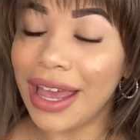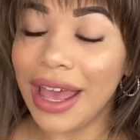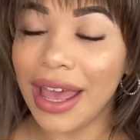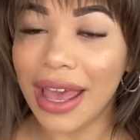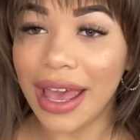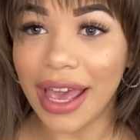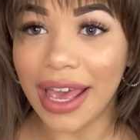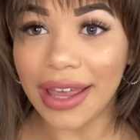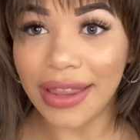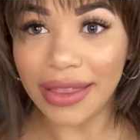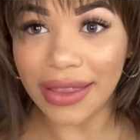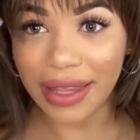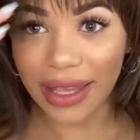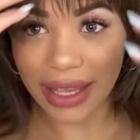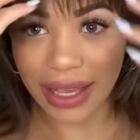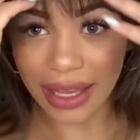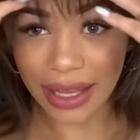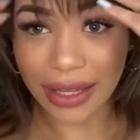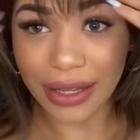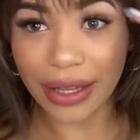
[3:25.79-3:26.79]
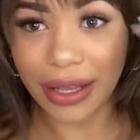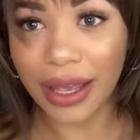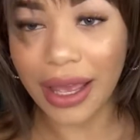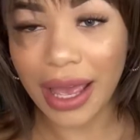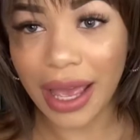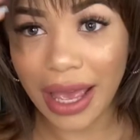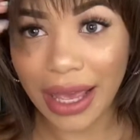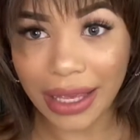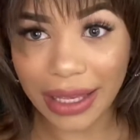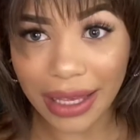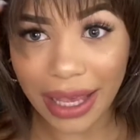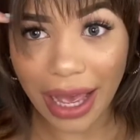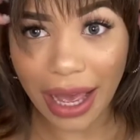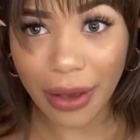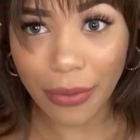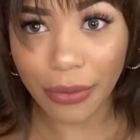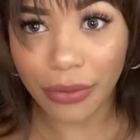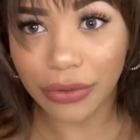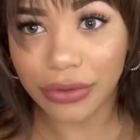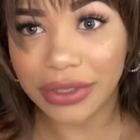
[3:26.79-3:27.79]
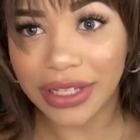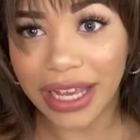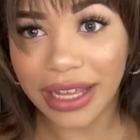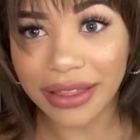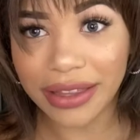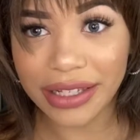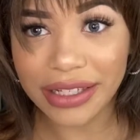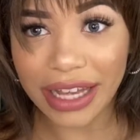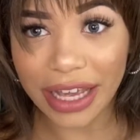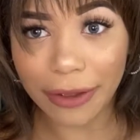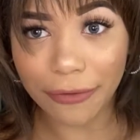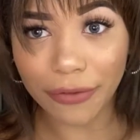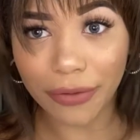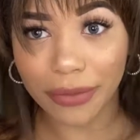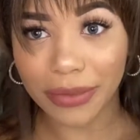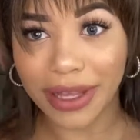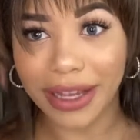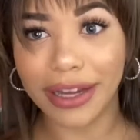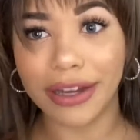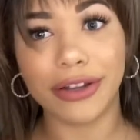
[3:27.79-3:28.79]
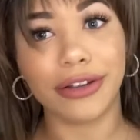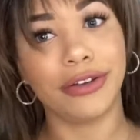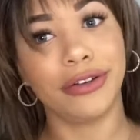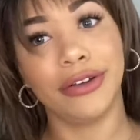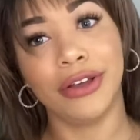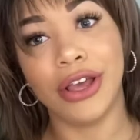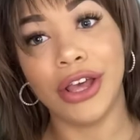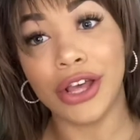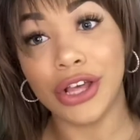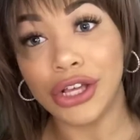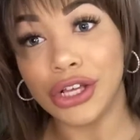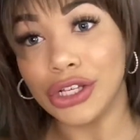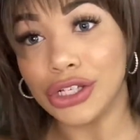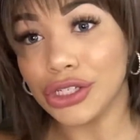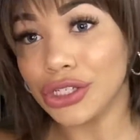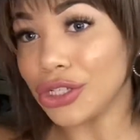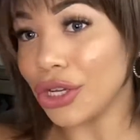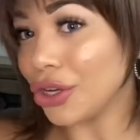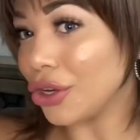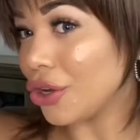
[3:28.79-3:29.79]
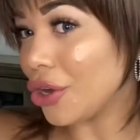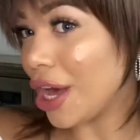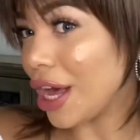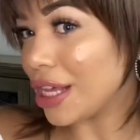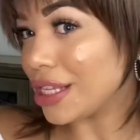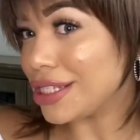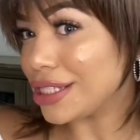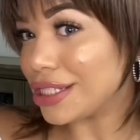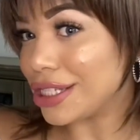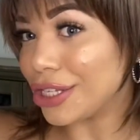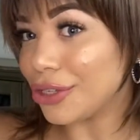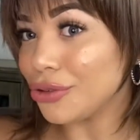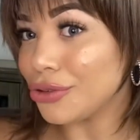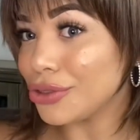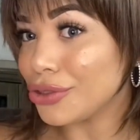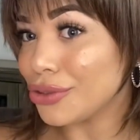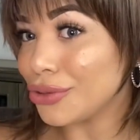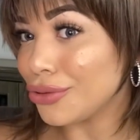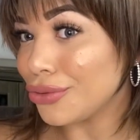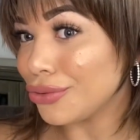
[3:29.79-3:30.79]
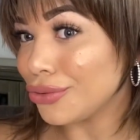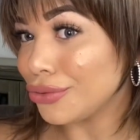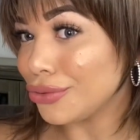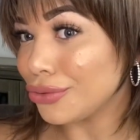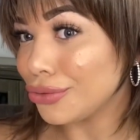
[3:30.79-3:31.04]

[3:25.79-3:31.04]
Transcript: And then yeah, we'll take the day from there. So see you soon.